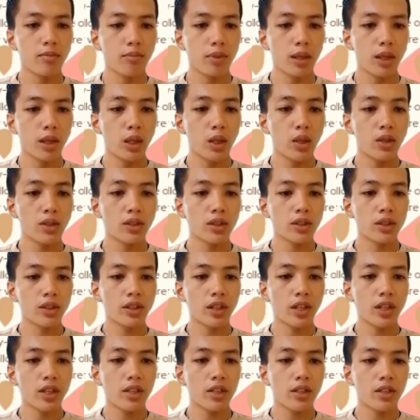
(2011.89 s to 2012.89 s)
below
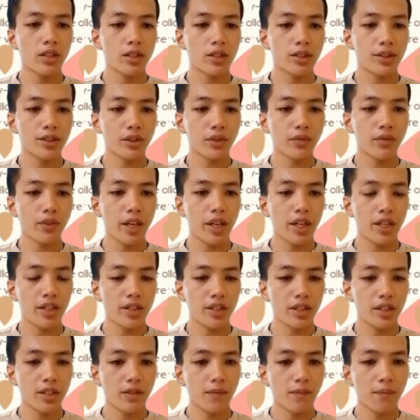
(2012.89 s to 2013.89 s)
13 years of age.